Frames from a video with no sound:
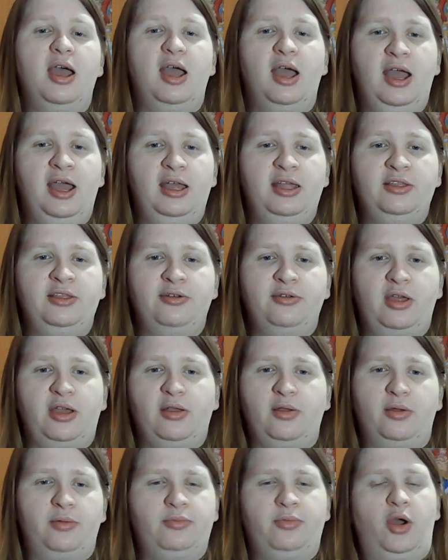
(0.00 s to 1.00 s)
And they're
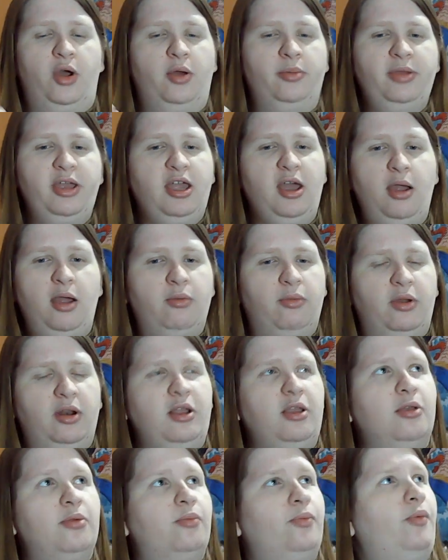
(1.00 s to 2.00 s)
like, oh my god, why
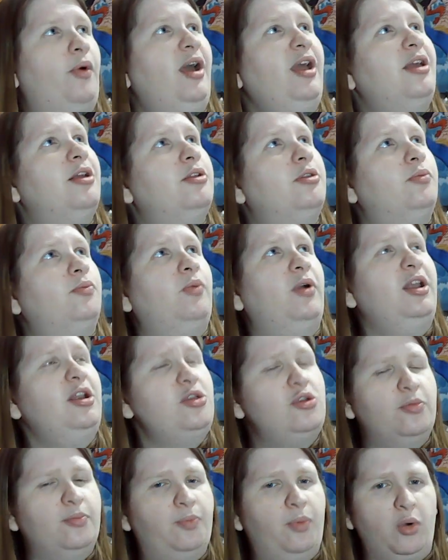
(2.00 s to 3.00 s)

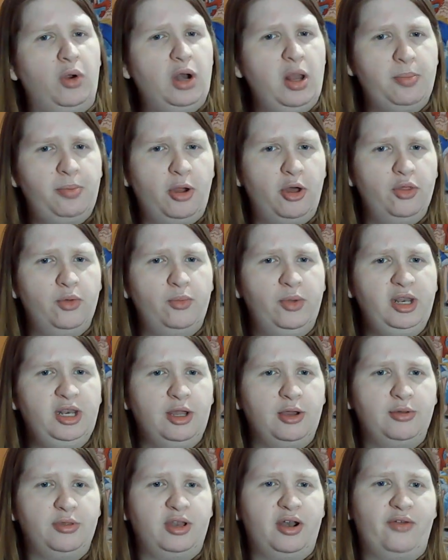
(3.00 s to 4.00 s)
did you board up all the
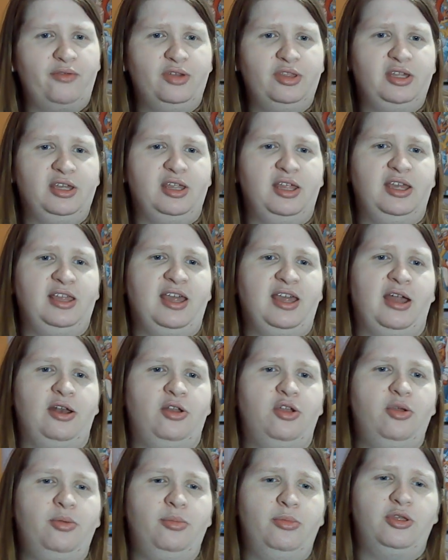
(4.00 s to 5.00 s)
windows and everything like that?
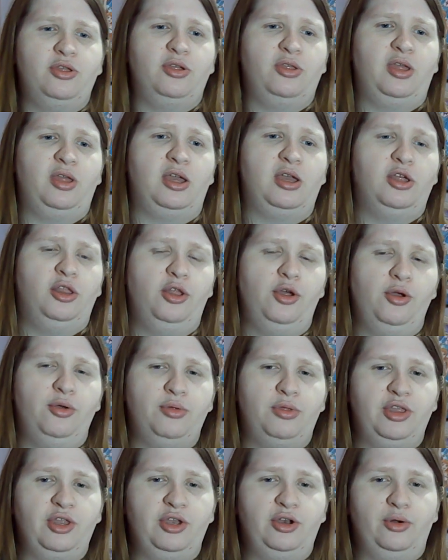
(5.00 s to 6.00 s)
And Kuma's just like,
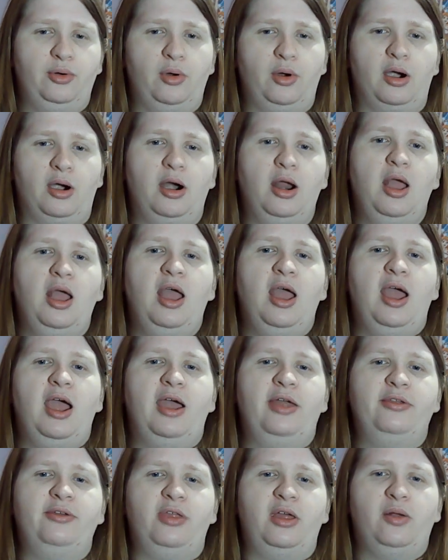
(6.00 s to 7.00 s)
closed the door.
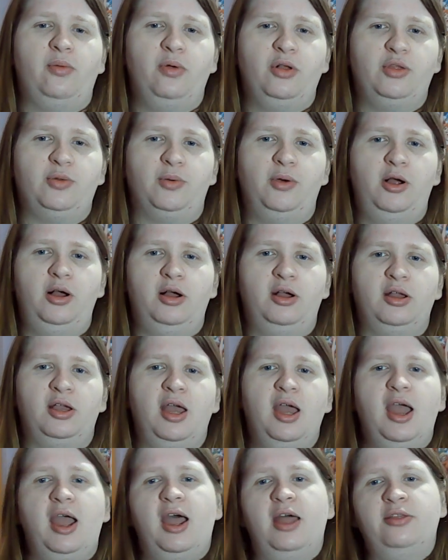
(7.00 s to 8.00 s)
And they're like, what's wrong?
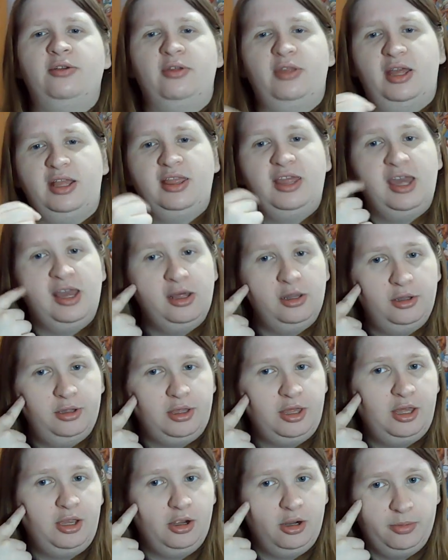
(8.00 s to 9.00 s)
And they're like, take a
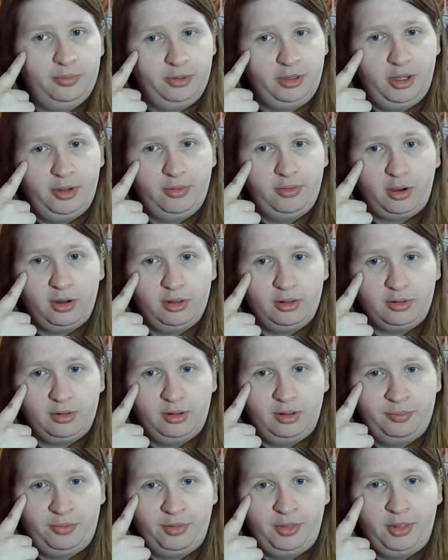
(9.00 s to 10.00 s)
look here below
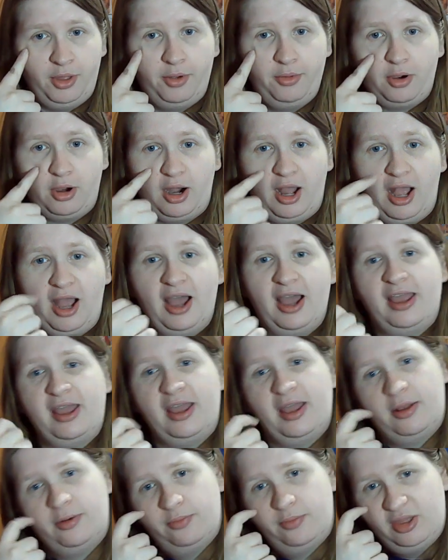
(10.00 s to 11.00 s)
her eye.
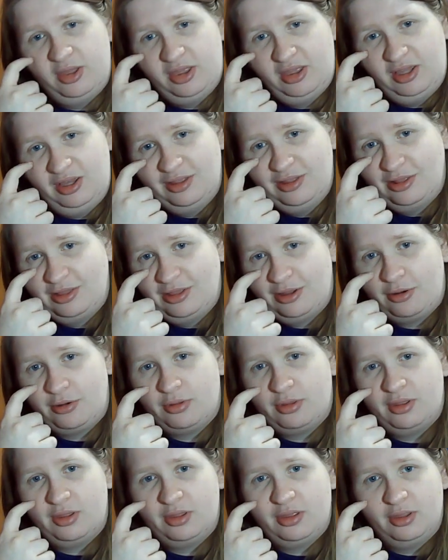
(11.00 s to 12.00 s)
And we see that
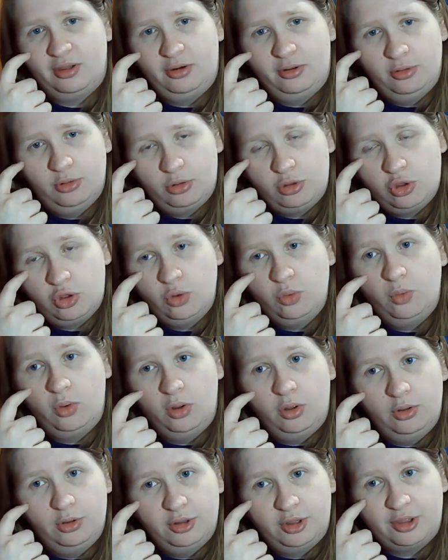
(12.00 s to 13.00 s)
there's this little
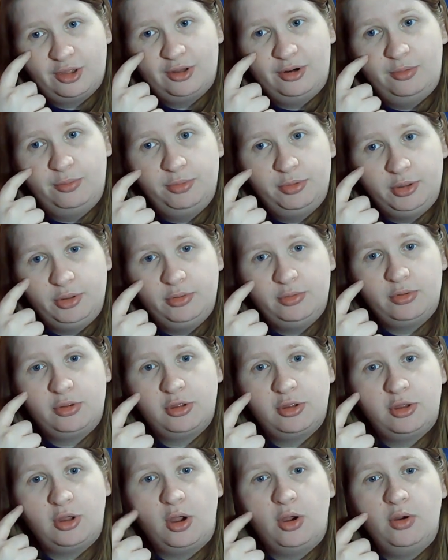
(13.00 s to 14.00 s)
jewel, this little blue
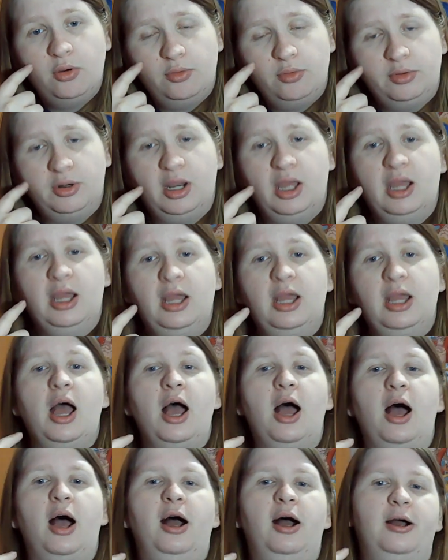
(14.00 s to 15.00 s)
stone,
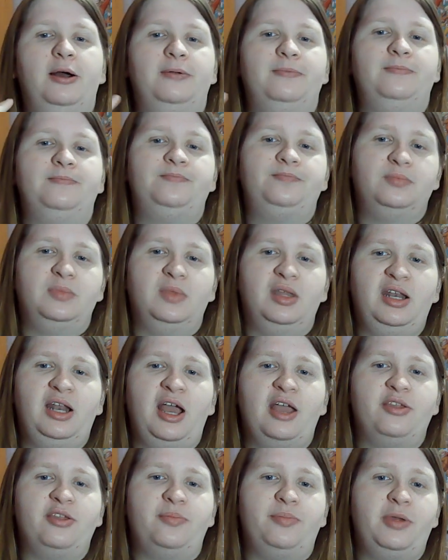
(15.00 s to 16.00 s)
that
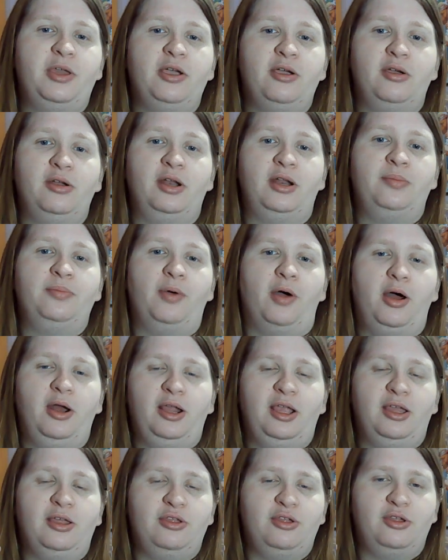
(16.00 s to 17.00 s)
has appeared. And
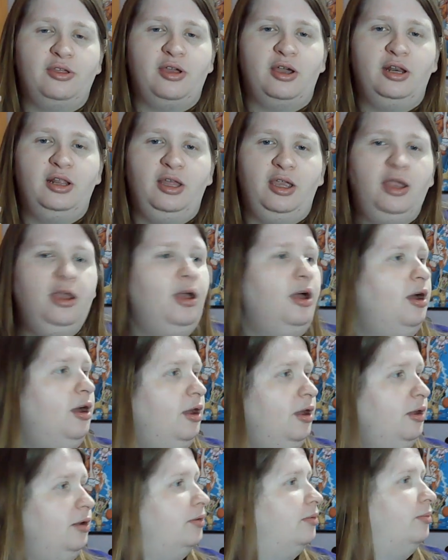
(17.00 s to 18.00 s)
Bonnie is just kind of like,
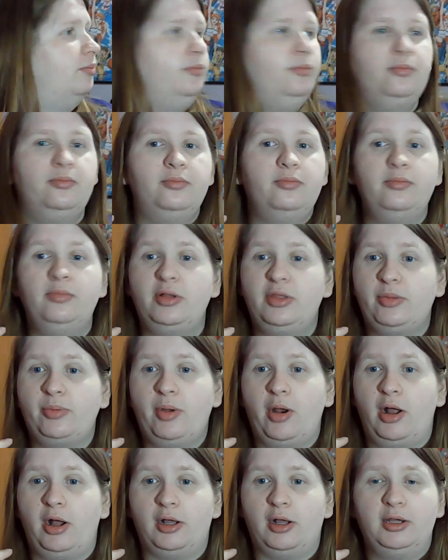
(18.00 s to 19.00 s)
huh, what's
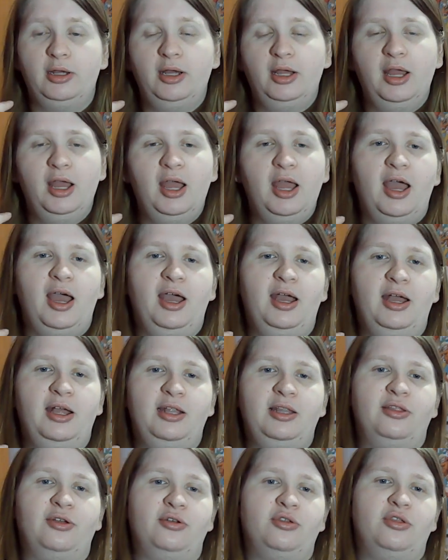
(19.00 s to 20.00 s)
wrong?
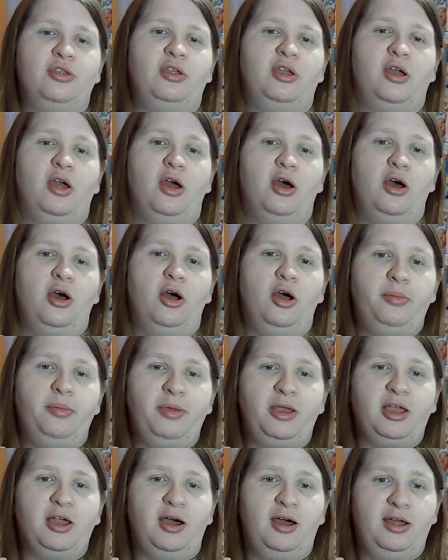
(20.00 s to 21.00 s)
And they're just like, oh
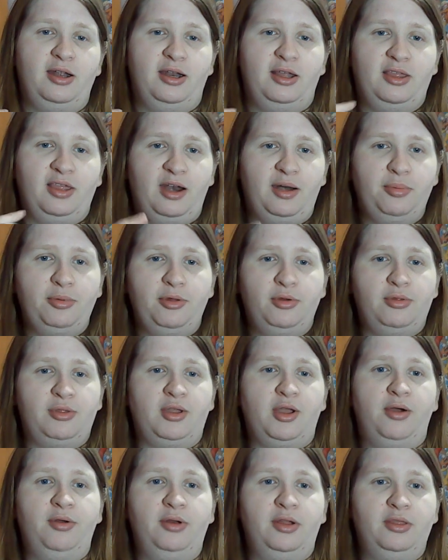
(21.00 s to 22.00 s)
my god, is that a blue
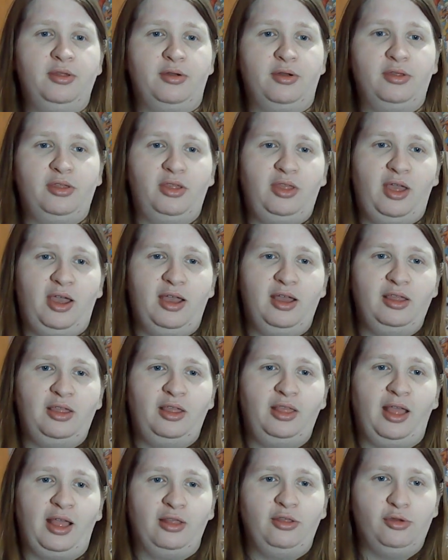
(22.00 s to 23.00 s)
stone? And there isn't
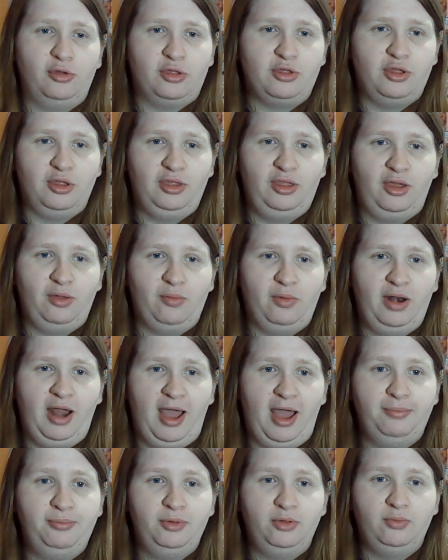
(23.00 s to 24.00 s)
that looks just like what
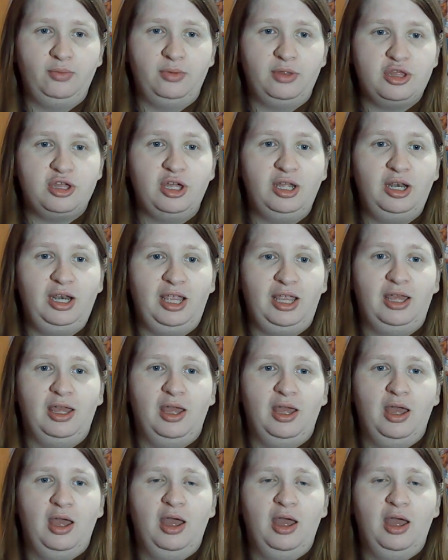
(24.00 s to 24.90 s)
happened with Ginny,